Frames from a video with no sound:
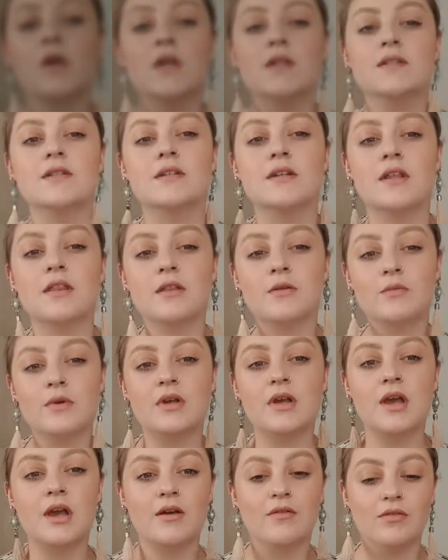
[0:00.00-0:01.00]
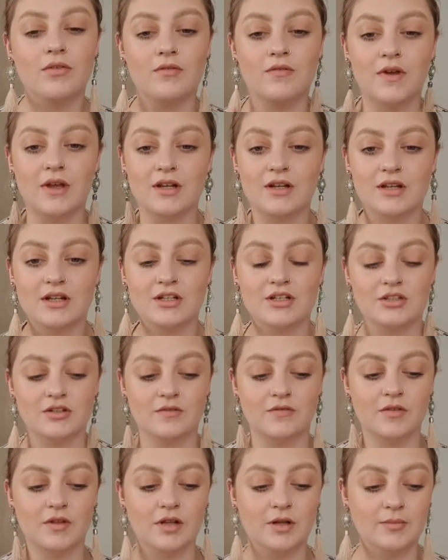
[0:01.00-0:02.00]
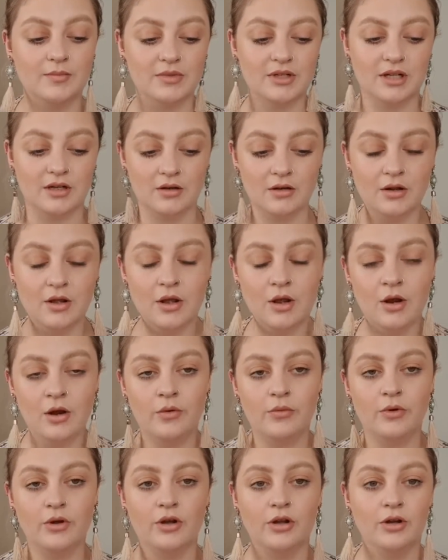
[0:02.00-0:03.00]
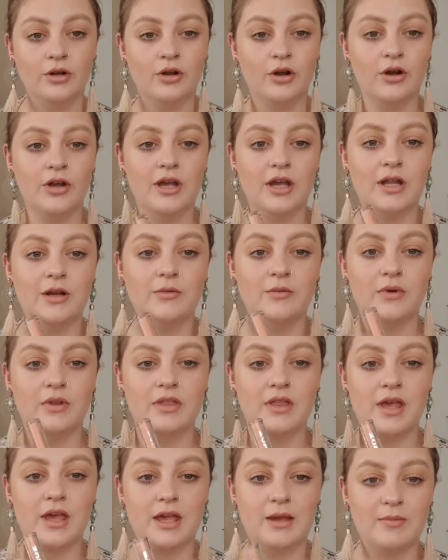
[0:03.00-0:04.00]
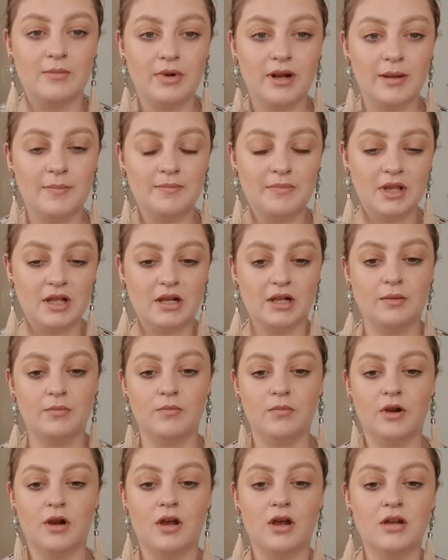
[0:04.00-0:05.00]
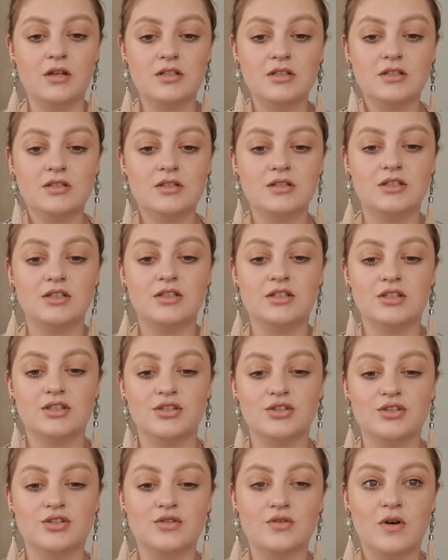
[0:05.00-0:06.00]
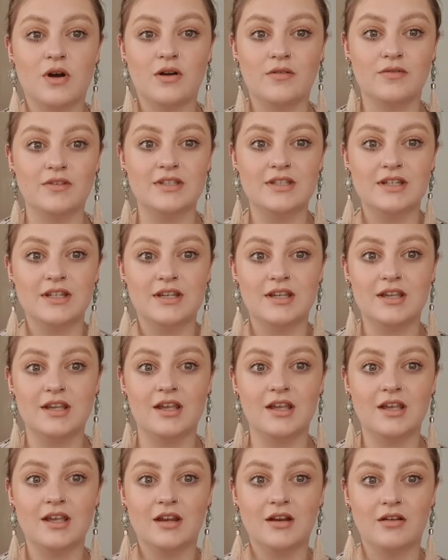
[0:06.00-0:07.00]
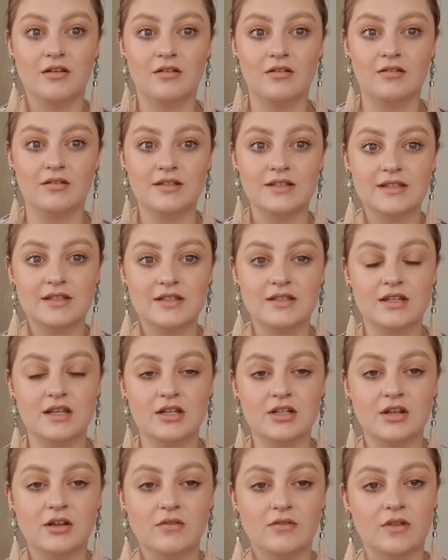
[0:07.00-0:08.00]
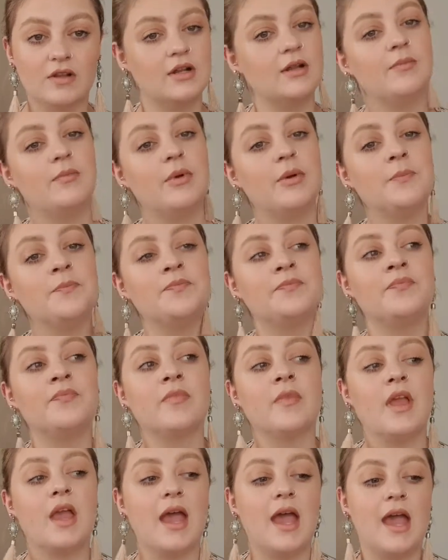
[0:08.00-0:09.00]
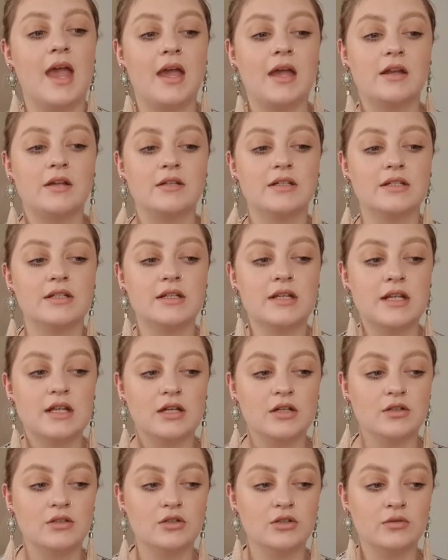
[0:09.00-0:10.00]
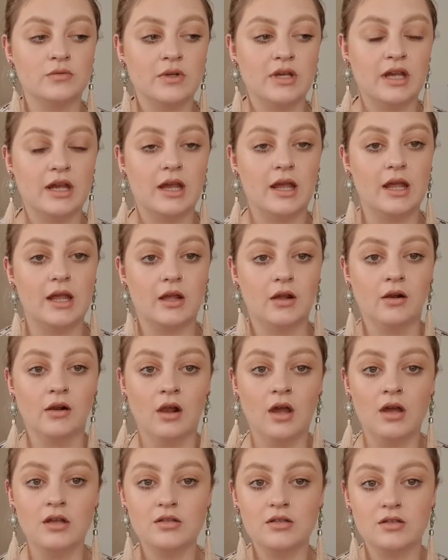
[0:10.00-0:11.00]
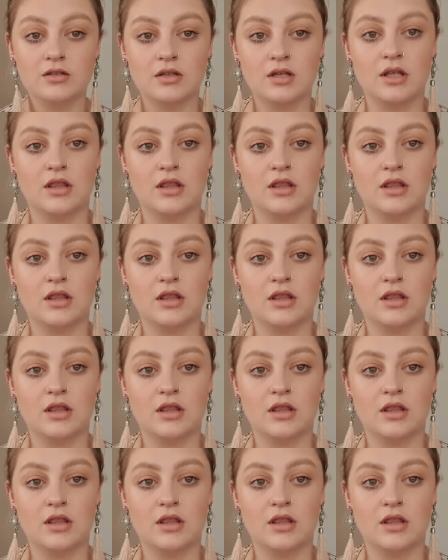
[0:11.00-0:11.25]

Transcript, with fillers: Okay, so now that we have the foundation of the lip done, we're going to go in with a plumping lip gloss just to obviously enhance the center of the lip, and in doing a gloss